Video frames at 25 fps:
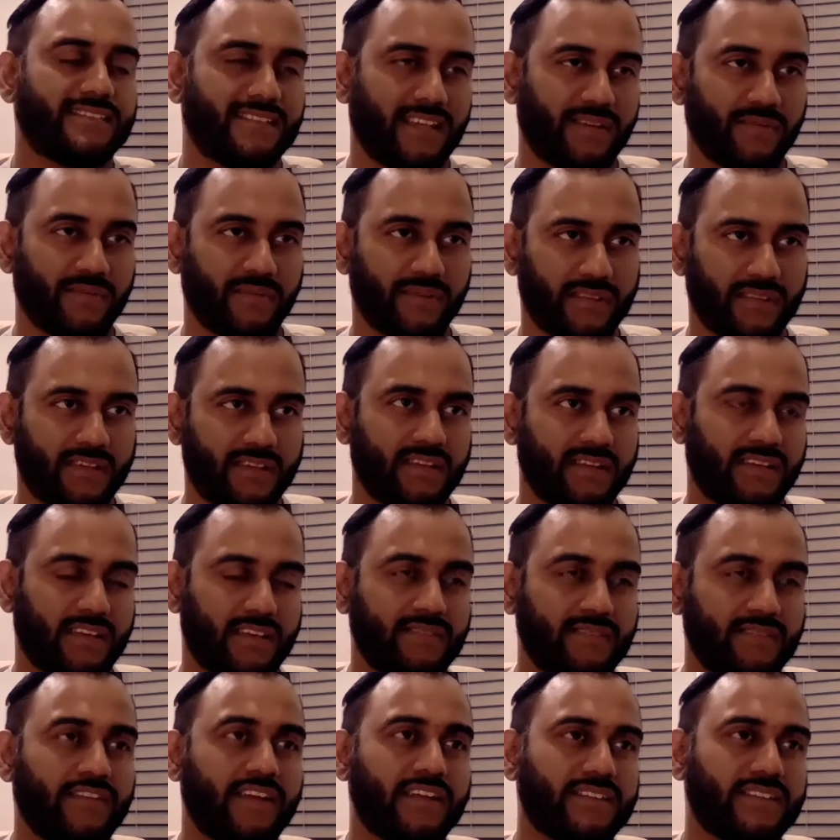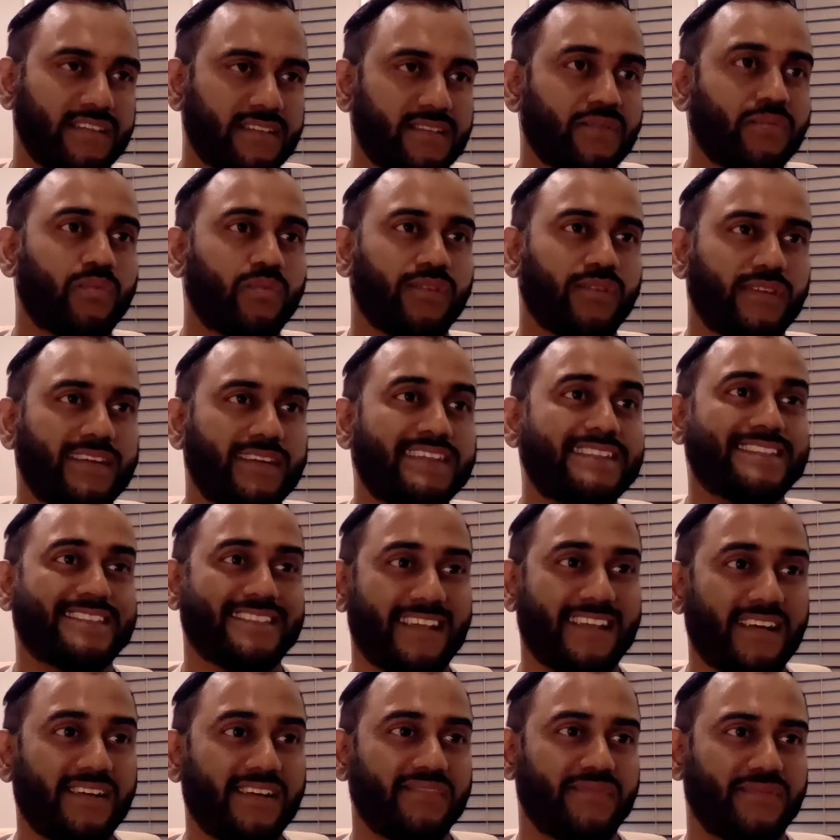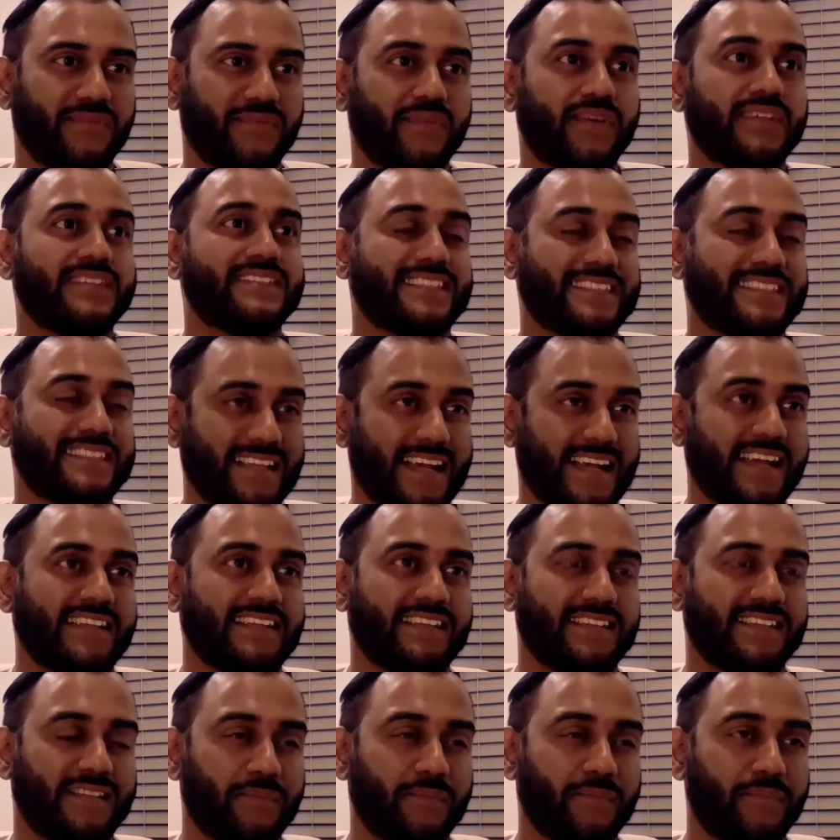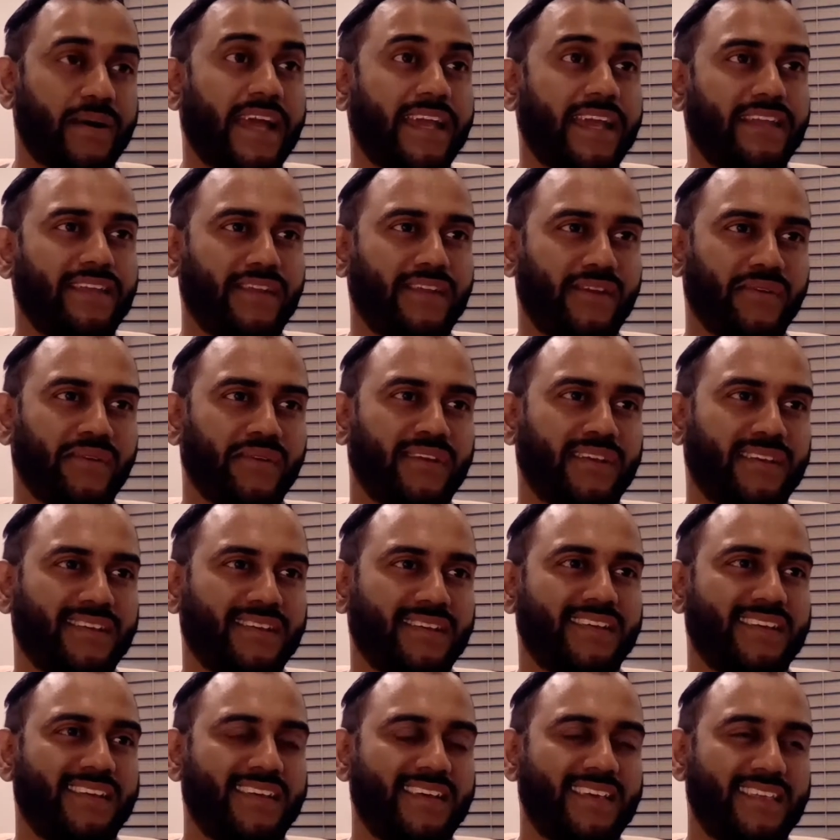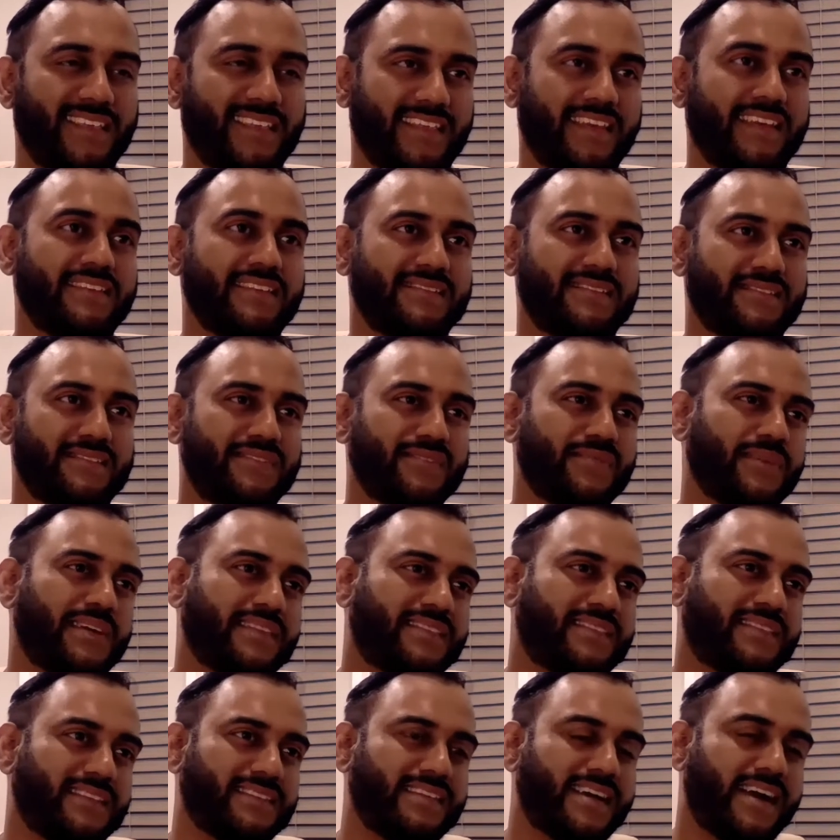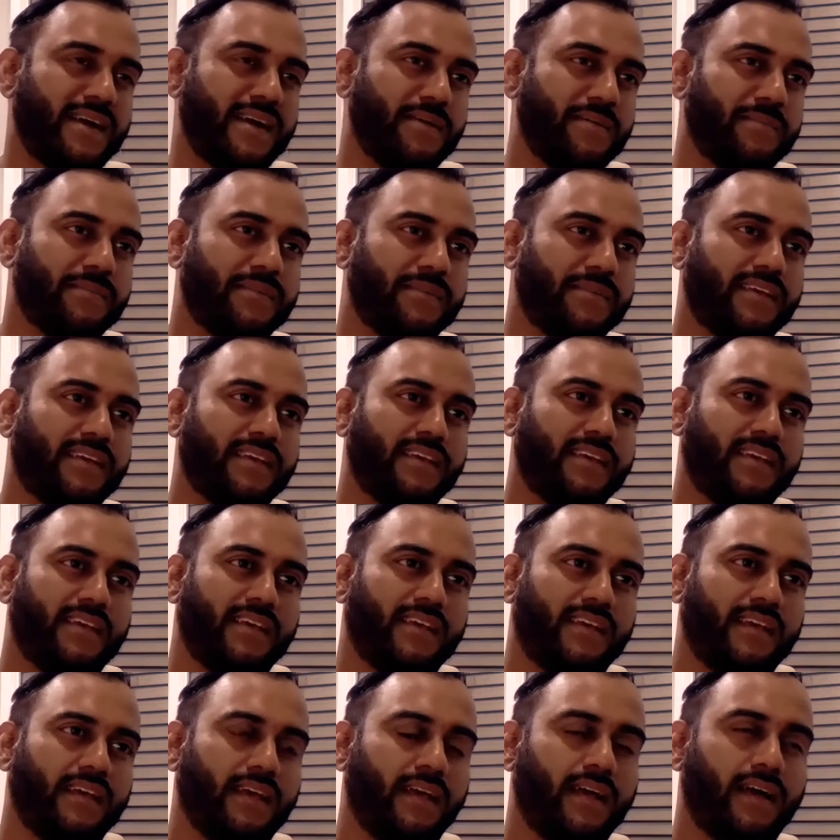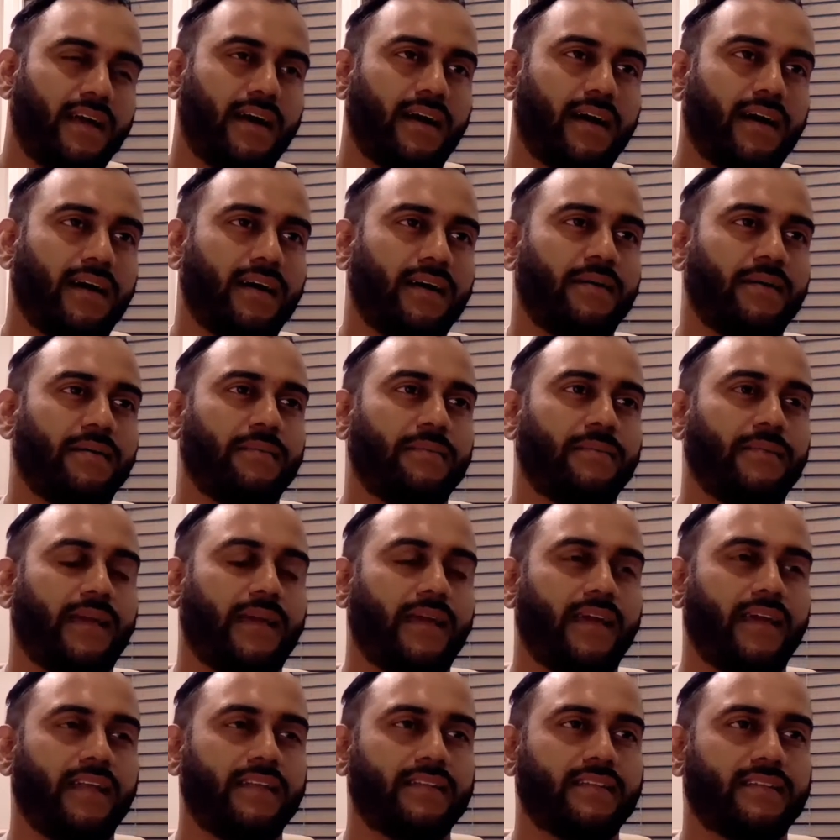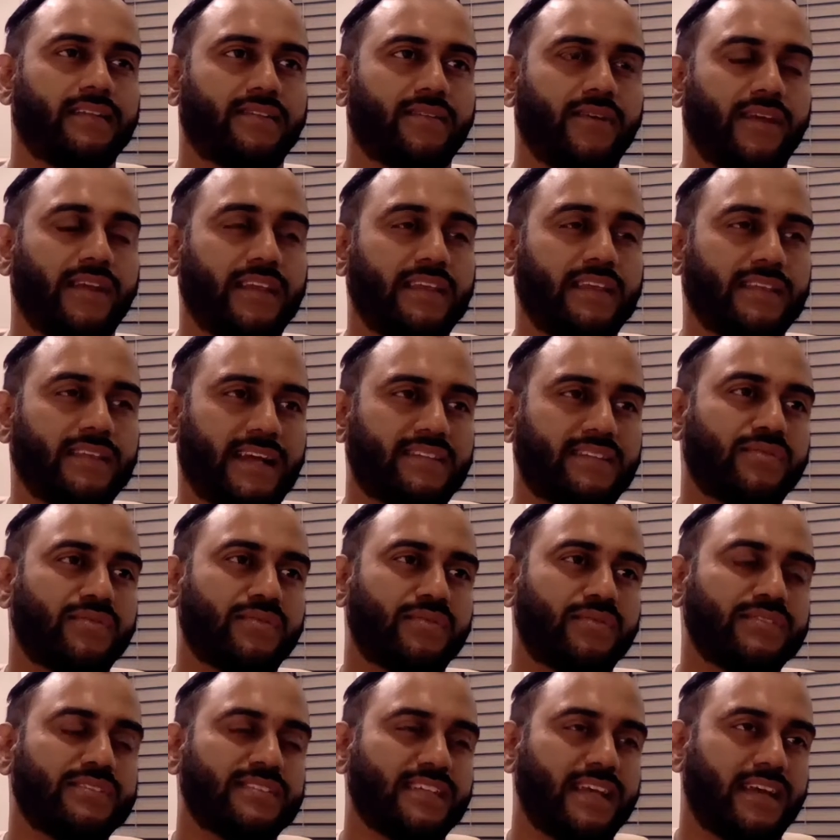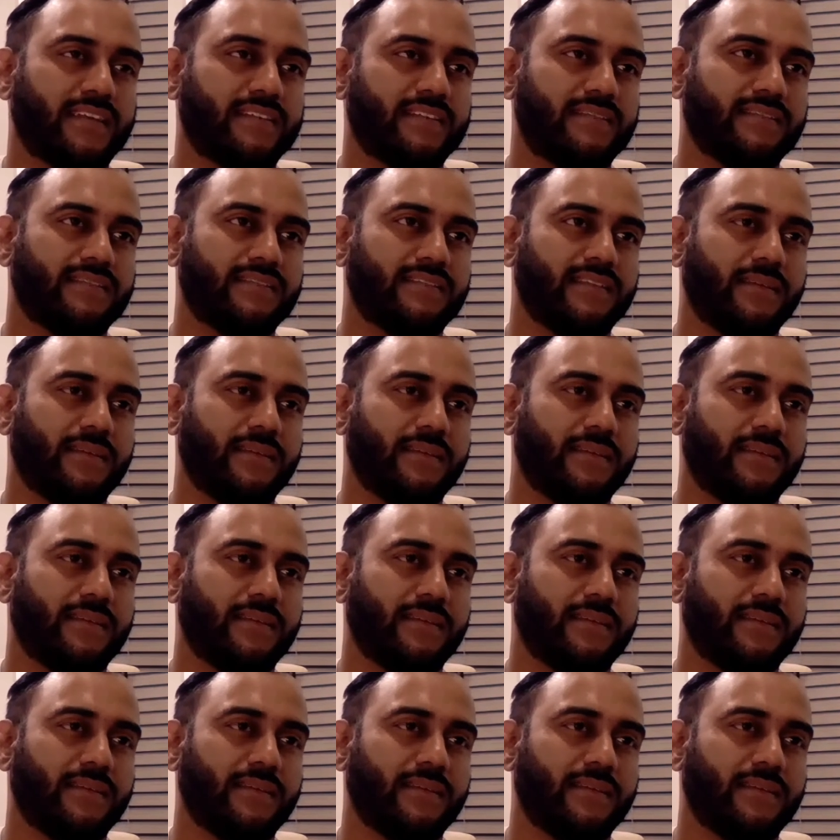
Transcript: They were the inventing the word itself was exactly the pioneering thing to do at the time, and creating that tool set.